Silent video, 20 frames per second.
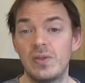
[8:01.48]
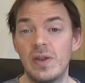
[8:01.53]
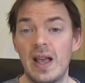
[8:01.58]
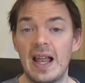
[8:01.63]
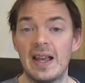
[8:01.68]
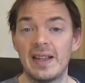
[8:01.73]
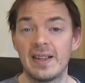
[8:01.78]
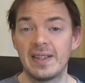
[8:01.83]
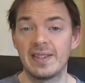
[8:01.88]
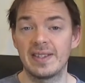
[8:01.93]

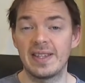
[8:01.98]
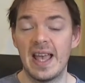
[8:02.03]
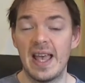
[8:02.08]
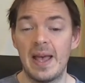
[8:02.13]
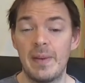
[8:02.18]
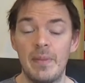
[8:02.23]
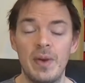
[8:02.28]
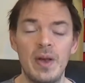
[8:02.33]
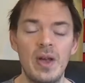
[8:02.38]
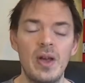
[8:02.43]

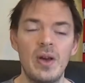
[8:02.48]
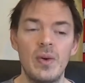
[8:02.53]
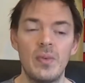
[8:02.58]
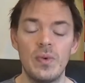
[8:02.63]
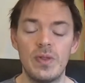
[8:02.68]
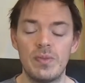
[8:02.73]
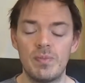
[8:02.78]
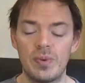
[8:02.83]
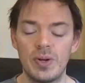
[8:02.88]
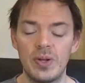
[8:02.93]
Alakazam.
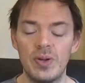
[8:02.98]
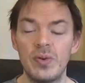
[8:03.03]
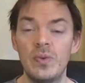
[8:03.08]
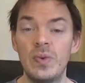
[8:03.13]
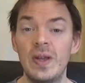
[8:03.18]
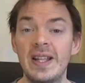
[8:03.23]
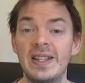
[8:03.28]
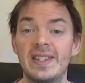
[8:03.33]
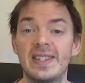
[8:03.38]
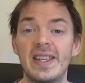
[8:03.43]
With Blue,
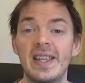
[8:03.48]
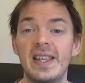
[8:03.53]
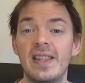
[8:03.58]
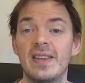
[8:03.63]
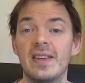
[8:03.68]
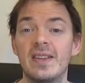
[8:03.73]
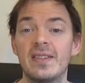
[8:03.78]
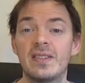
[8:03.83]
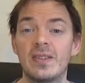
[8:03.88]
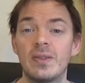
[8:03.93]
it's
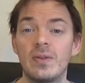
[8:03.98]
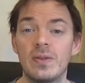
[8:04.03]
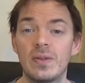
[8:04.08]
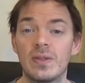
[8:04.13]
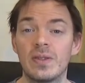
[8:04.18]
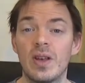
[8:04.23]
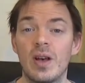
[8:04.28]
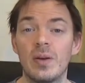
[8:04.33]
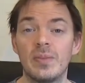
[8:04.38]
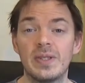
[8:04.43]
either to the
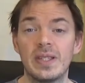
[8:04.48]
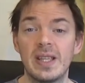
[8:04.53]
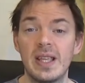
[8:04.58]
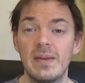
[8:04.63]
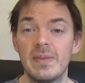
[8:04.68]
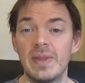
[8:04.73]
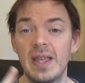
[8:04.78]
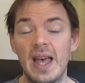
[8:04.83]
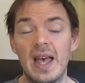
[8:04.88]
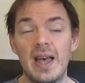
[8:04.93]
top to
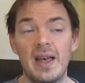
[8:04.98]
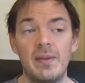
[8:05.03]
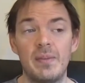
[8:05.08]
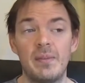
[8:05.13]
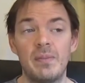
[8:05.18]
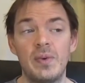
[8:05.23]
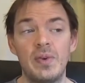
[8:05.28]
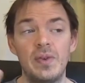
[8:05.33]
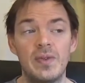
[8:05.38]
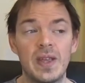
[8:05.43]
keep that
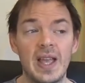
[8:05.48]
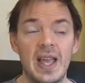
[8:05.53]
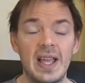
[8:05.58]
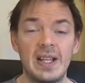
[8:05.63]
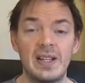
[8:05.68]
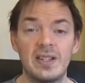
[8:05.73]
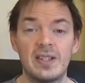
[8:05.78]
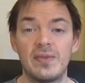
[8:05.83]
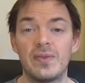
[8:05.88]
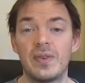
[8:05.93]
move
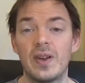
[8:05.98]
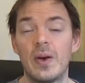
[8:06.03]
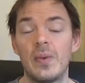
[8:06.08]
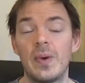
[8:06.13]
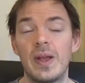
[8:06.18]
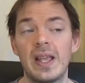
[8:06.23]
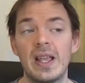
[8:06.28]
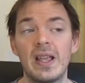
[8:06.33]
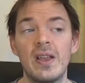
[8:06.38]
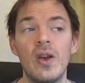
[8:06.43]
gauge
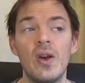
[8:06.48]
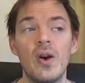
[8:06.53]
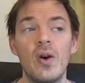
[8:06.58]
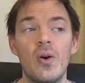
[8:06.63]
flowing,